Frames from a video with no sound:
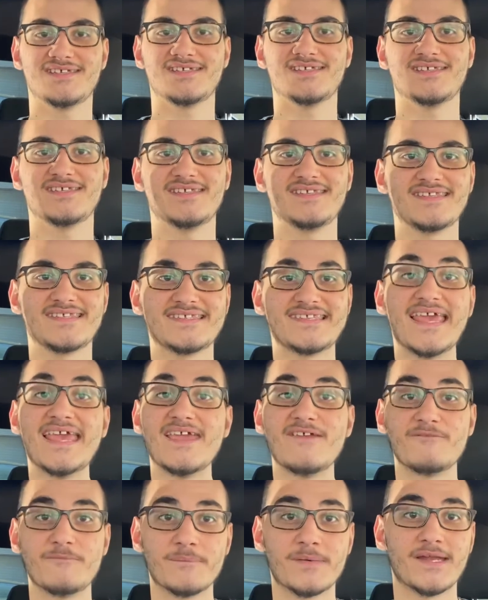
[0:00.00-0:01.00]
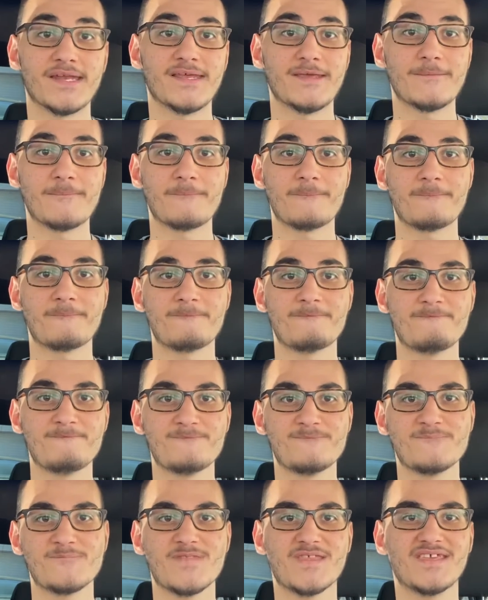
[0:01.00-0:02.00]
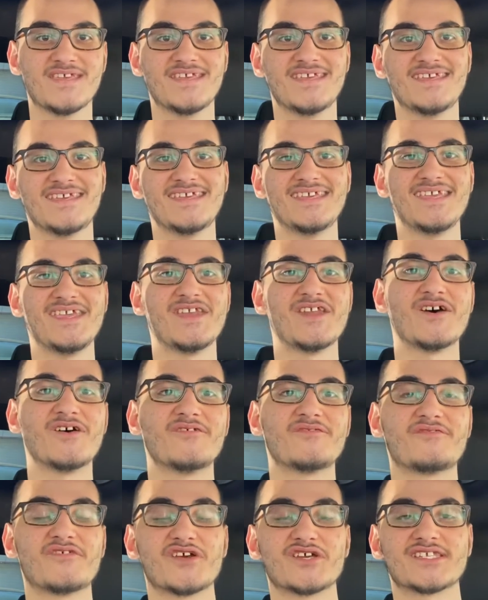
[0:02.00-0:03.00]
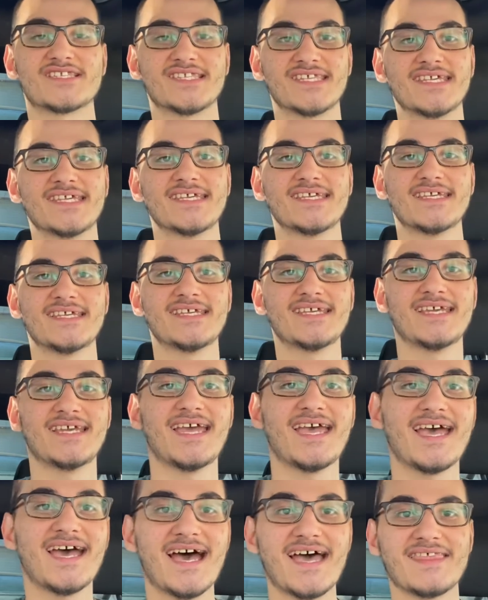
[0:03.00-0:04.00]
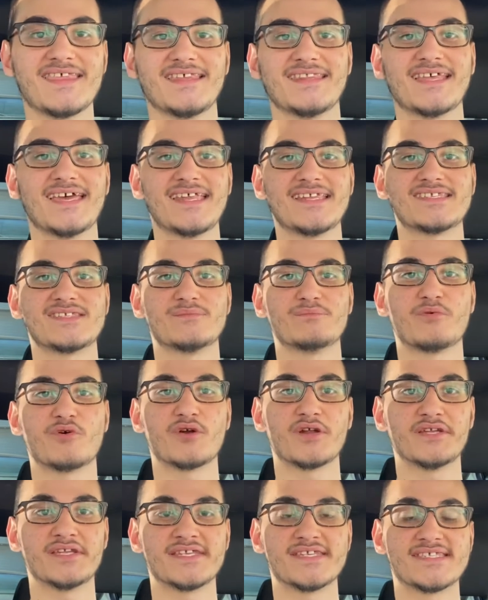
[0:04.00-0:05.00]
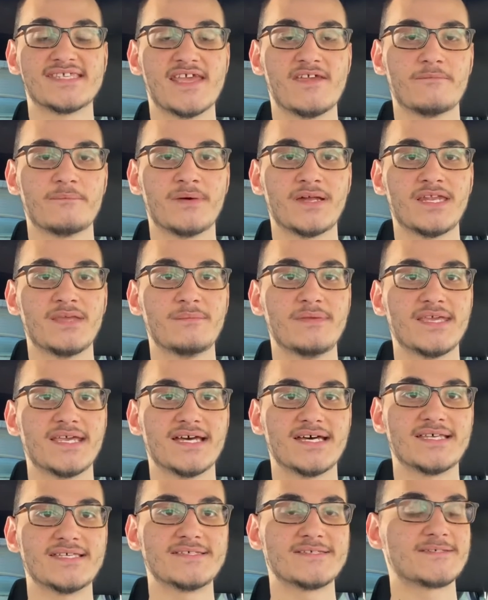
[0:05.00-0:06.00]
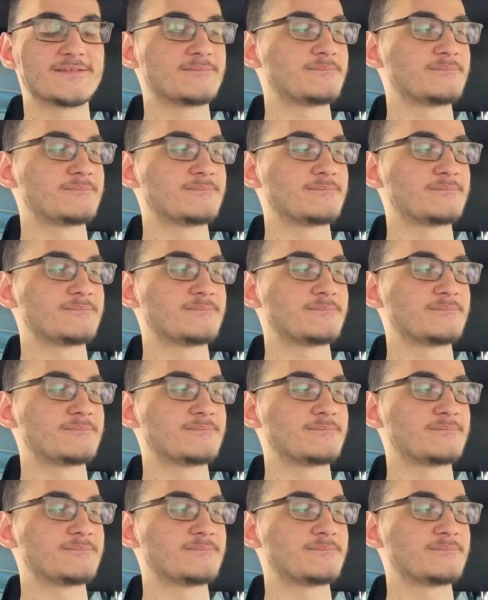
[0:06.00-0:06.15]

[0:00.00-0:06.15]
save money, firstly. I think that it's important to save money because